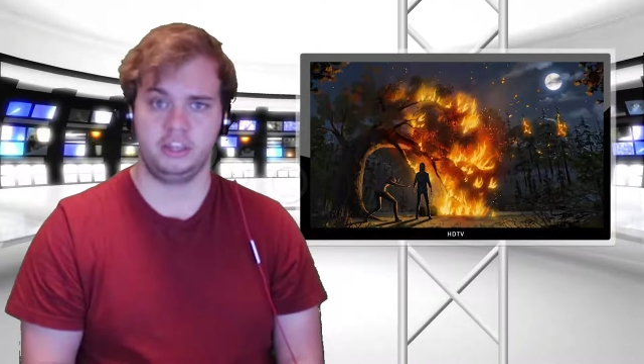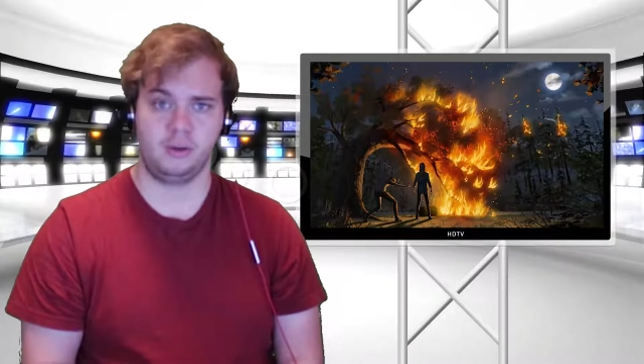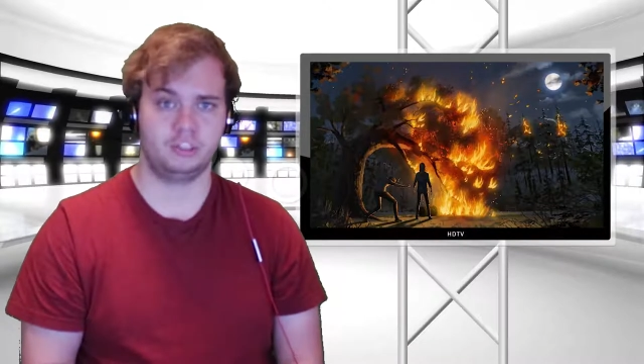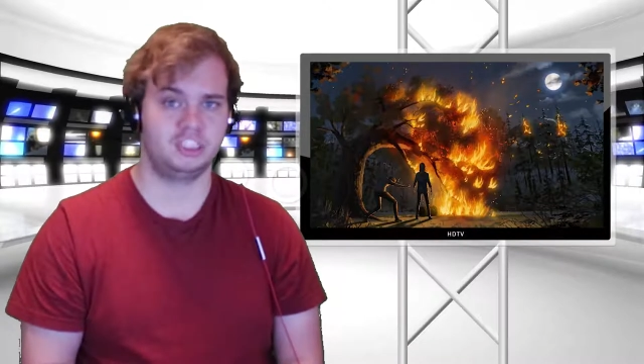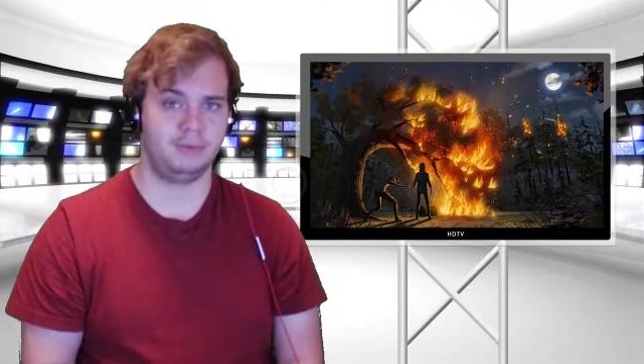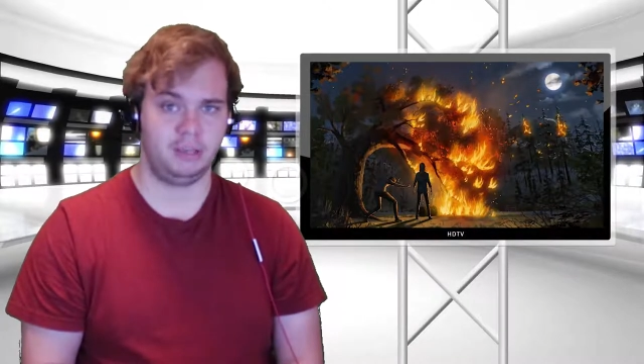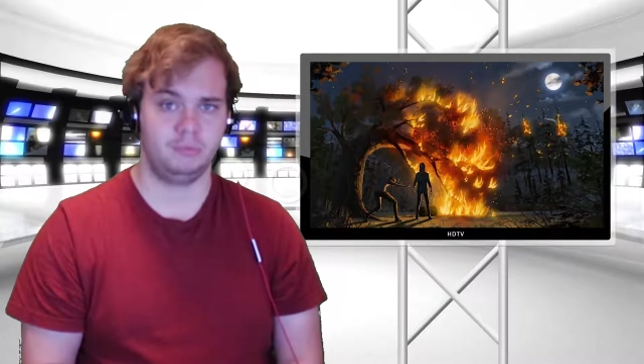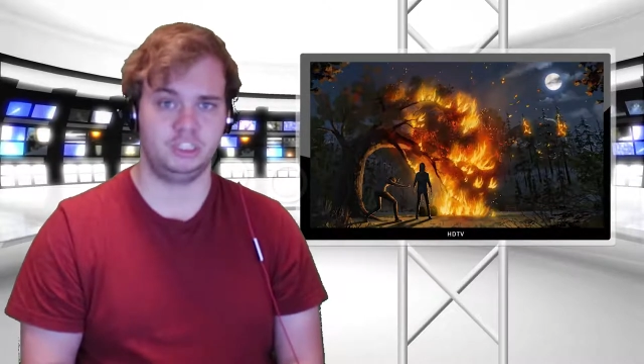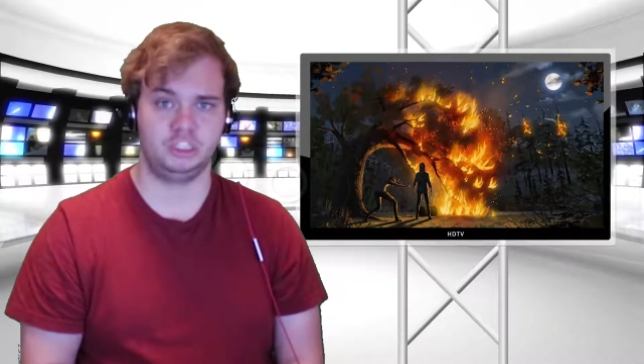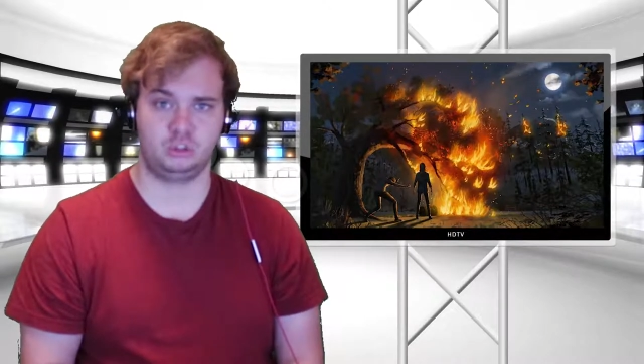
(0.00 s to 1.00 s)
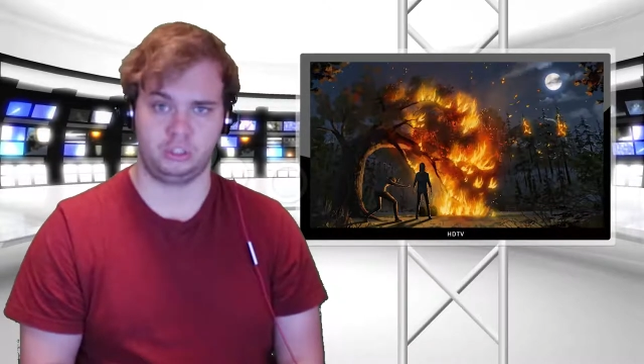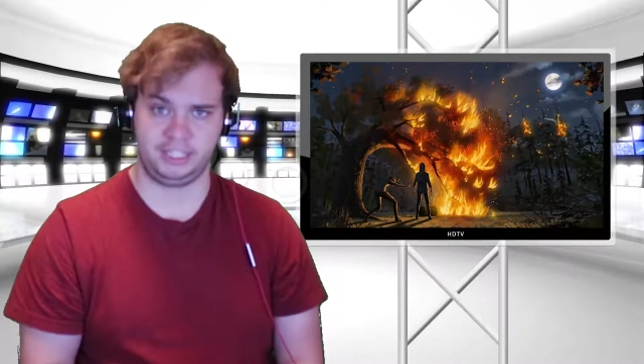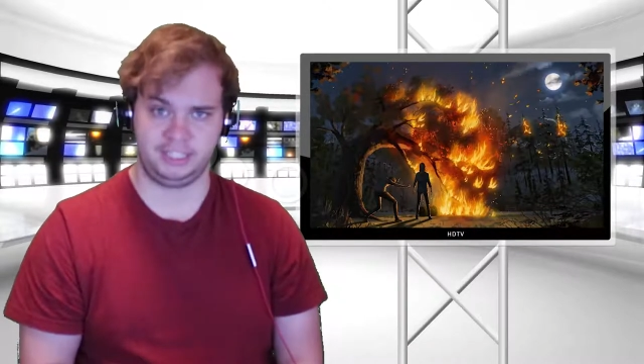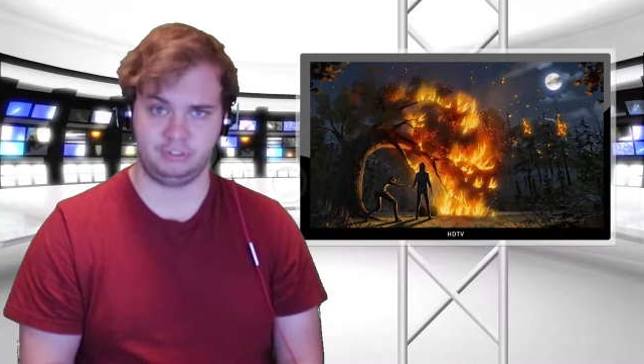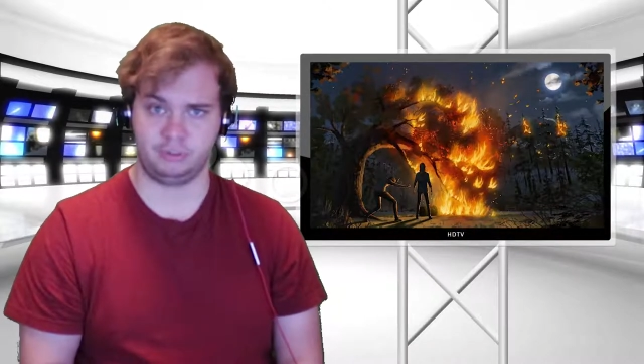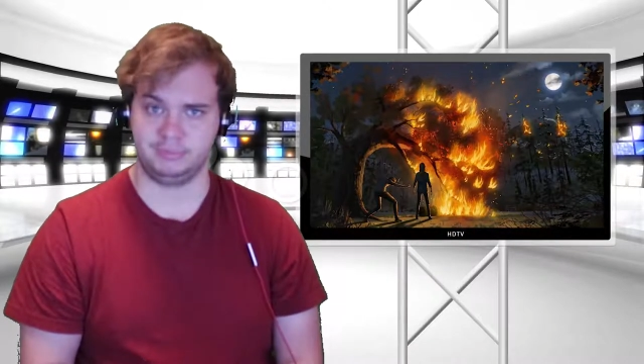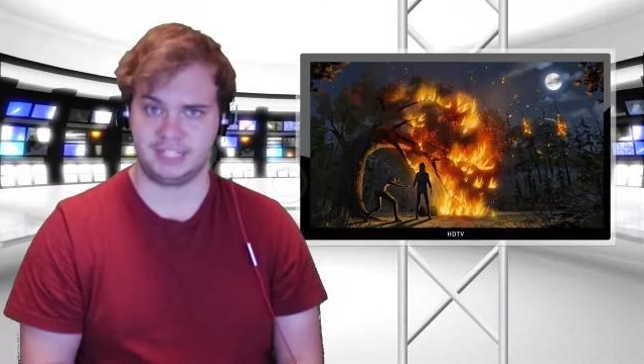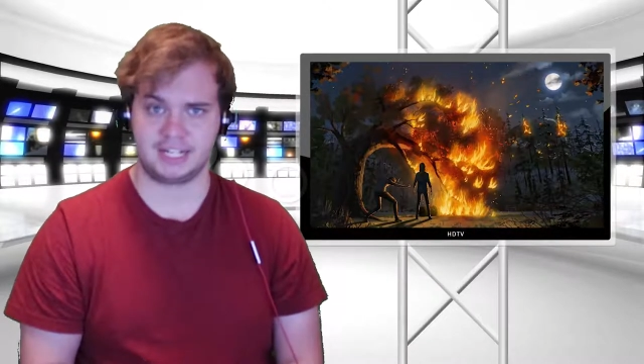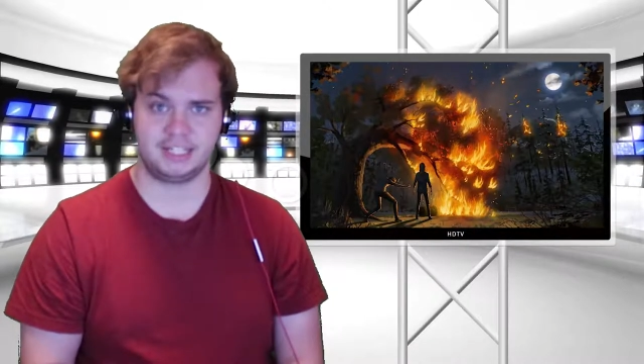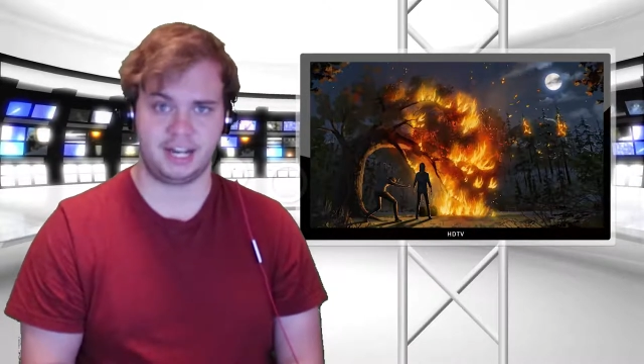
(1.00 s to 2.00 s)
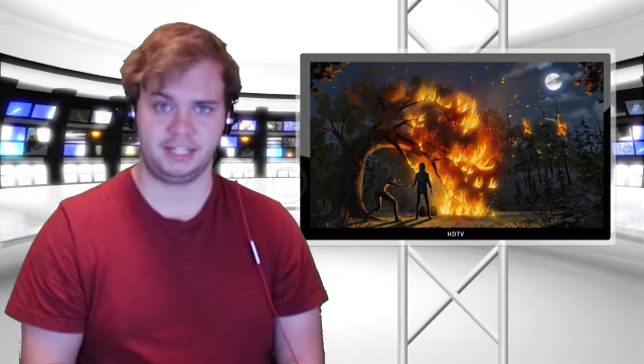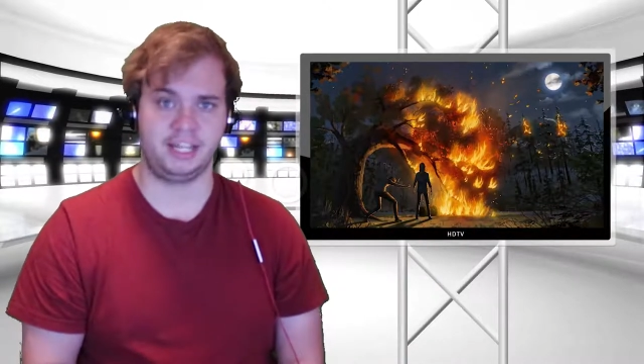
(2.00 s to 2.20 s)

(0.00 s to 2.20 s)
There were some images leaked from Deck Nine